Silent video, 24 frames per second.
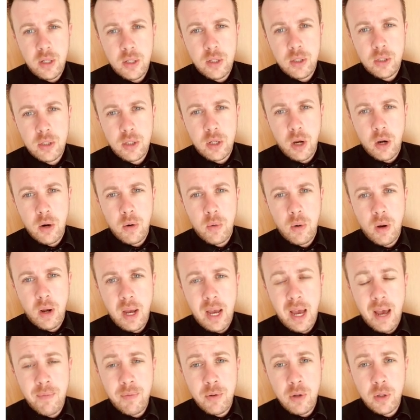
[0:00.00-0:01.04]
So
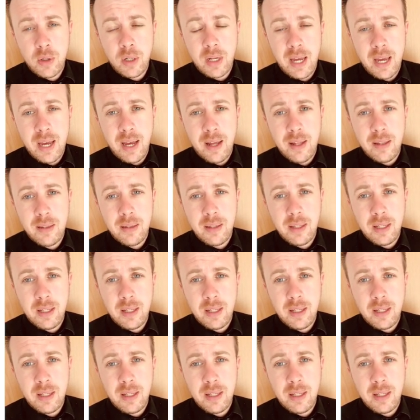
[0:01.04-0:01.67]
have a look at